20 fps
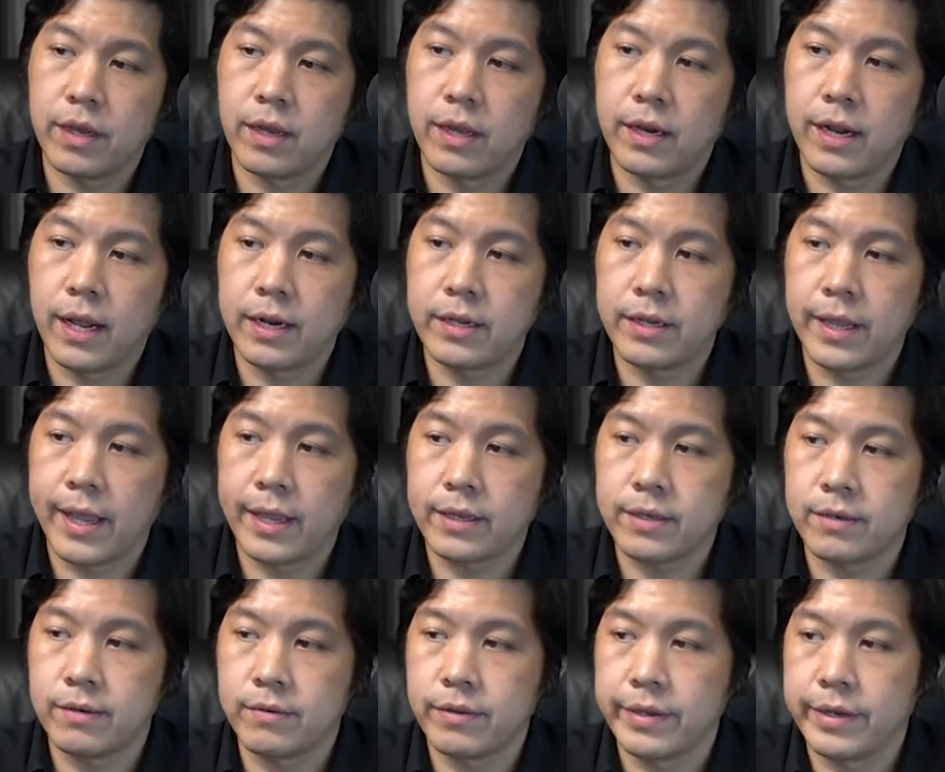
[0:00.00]
another
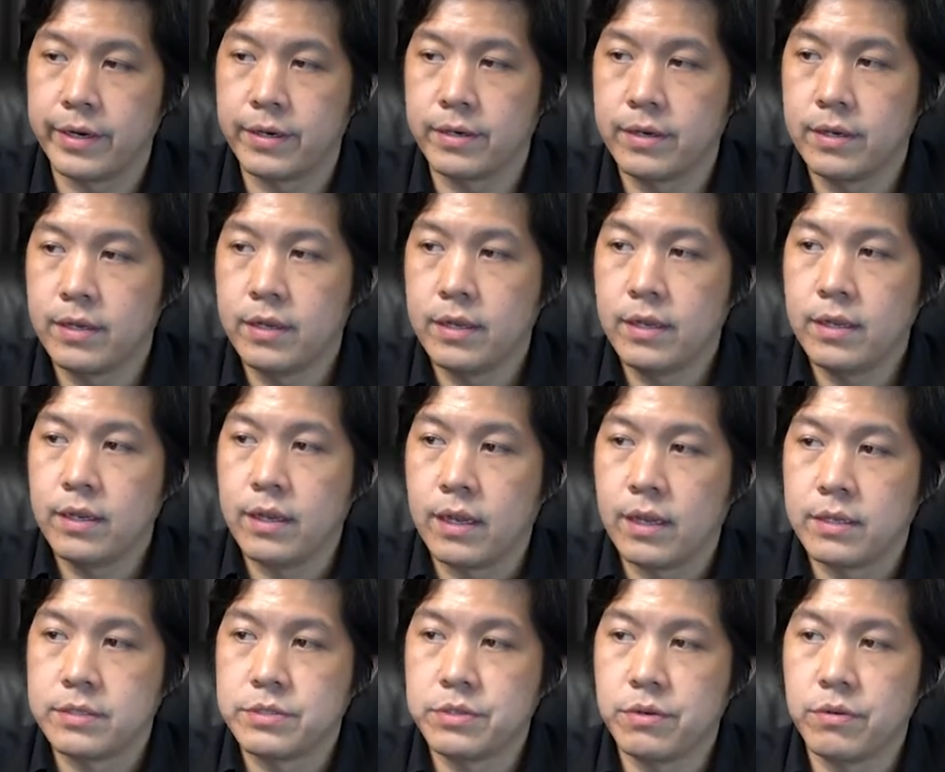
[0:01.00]
angle here.
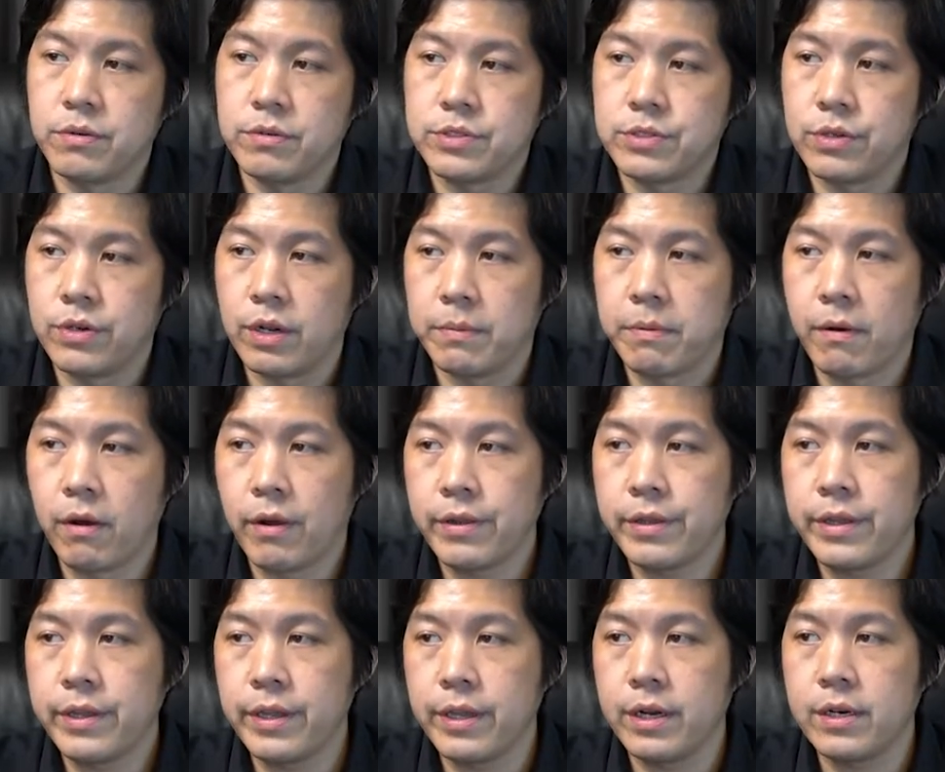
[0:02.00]
So the point
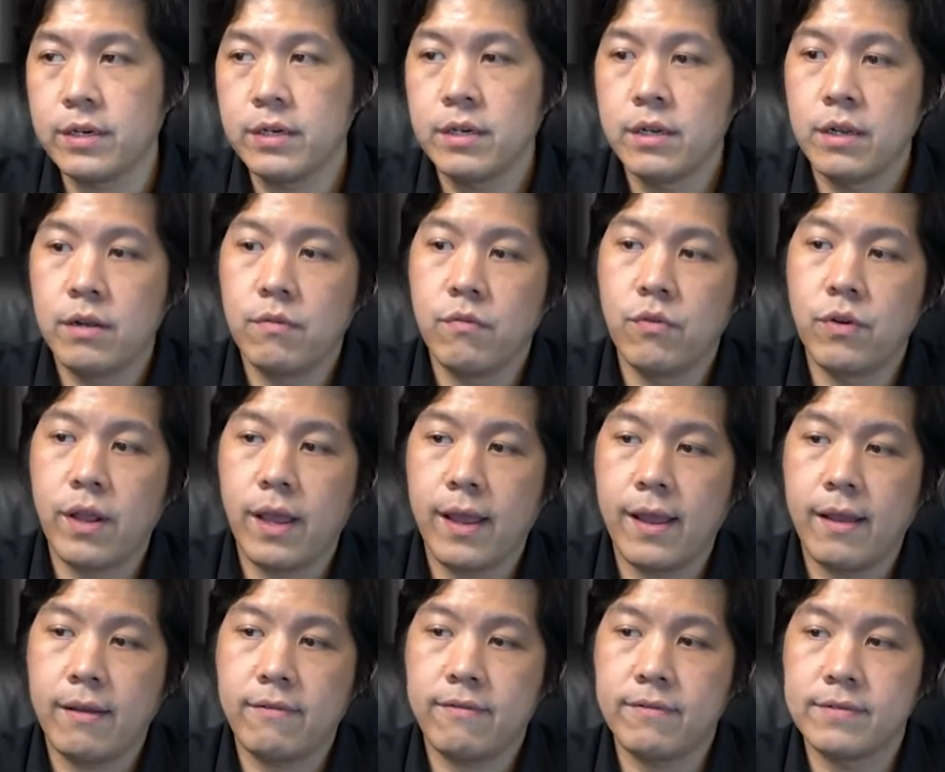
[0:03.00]
here would
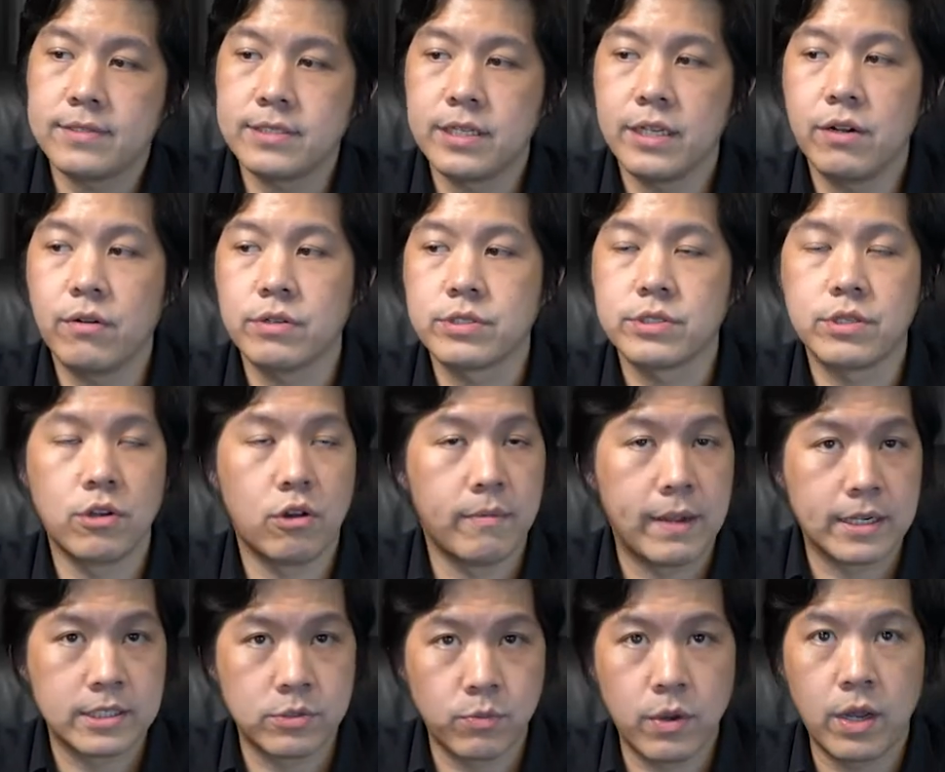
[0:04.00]
have 0 slope
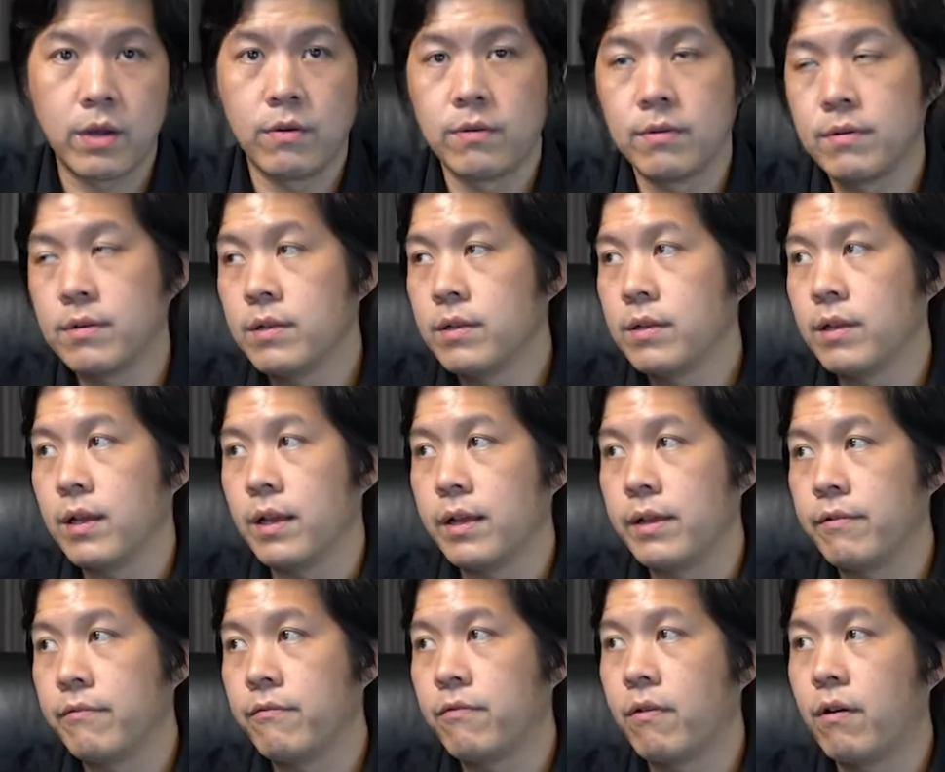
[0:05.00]
as well
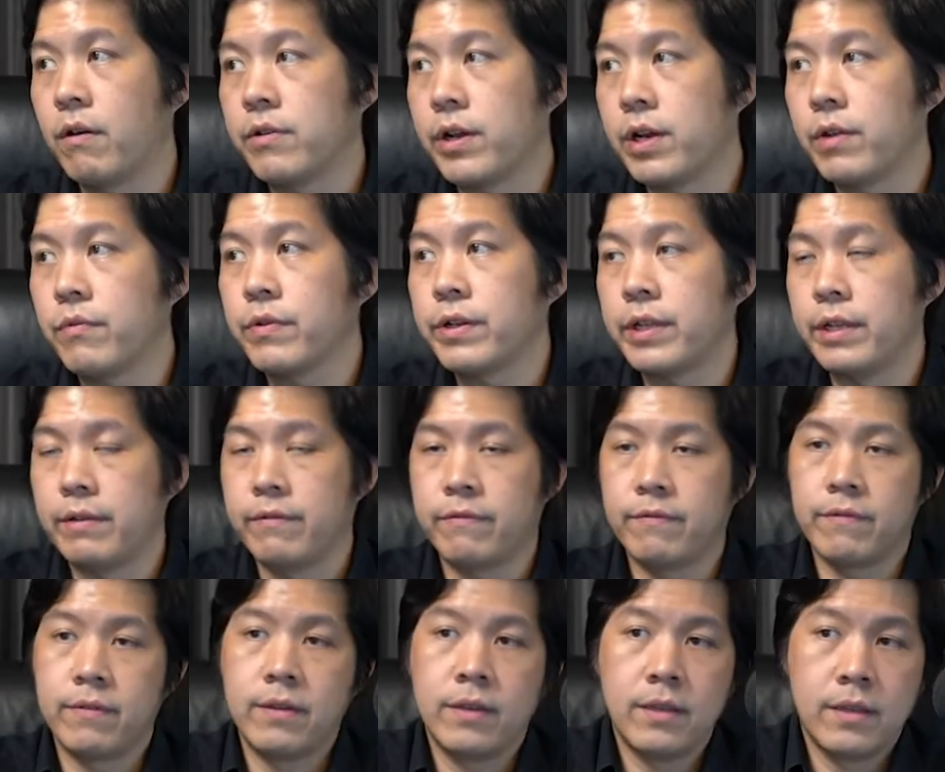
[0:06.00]
for the derivative.
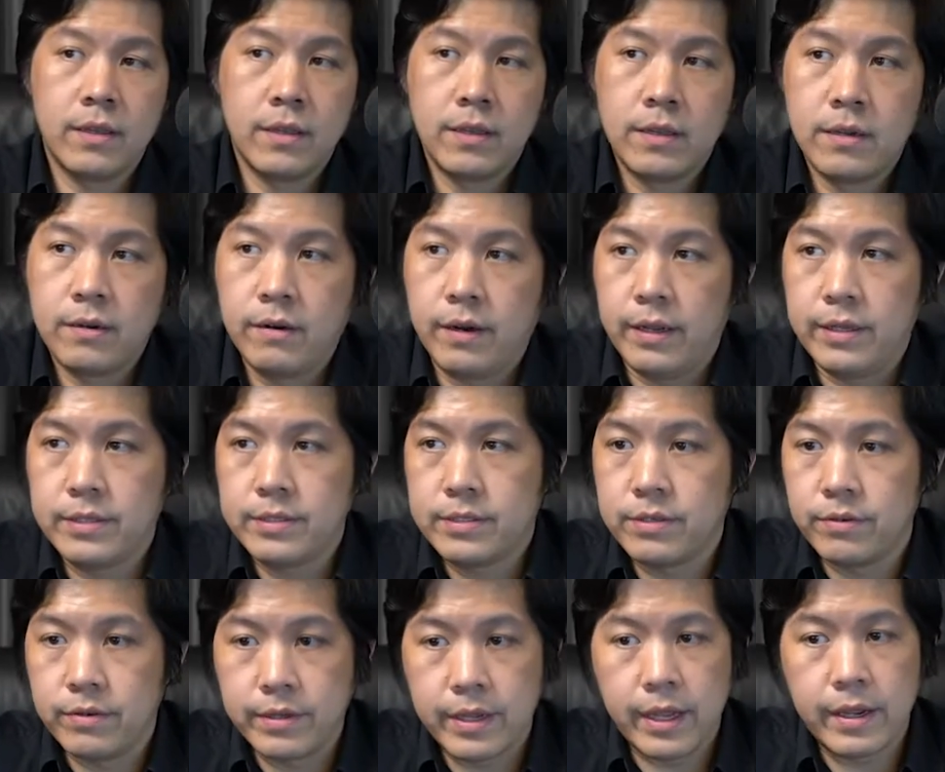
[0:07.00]
Right.
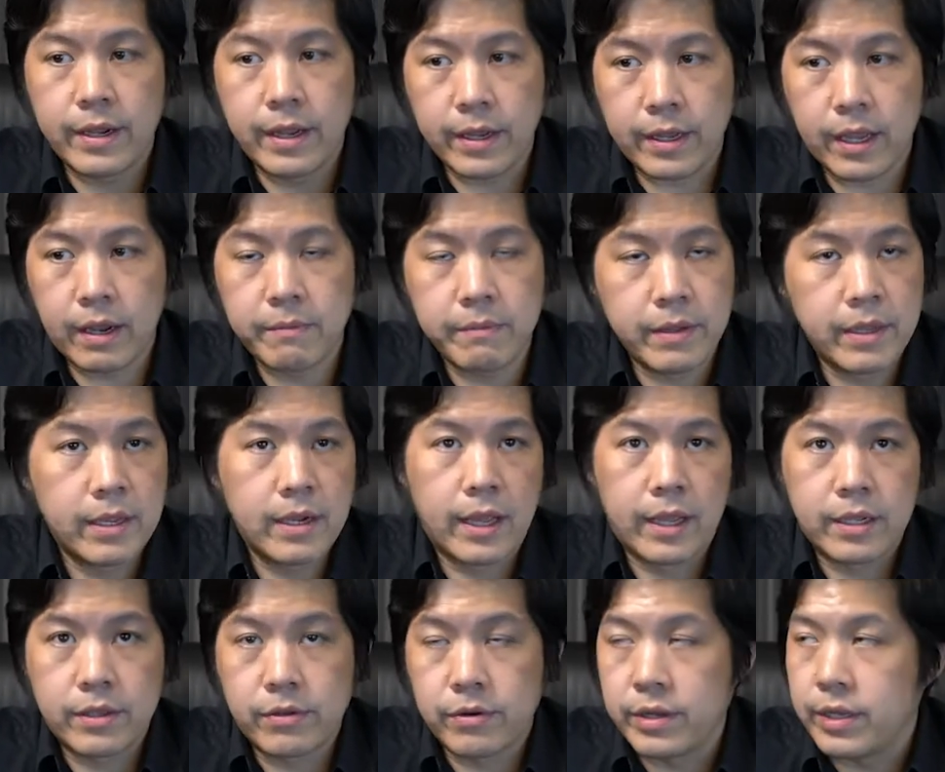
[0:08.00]
So there can be
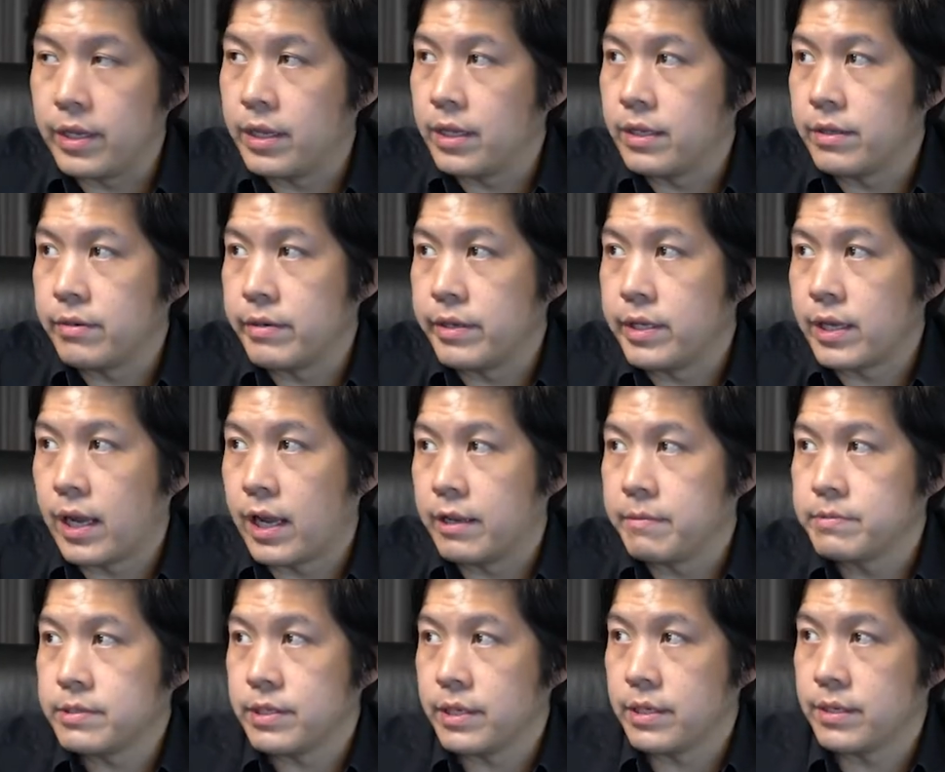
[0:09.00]
like three
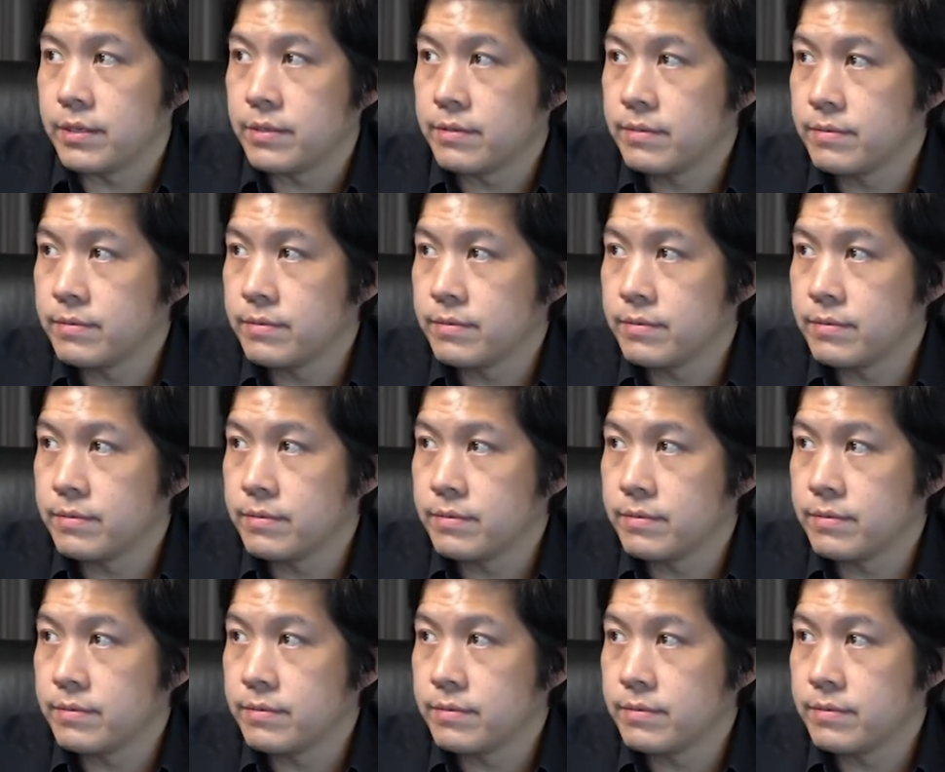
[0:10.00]
types here.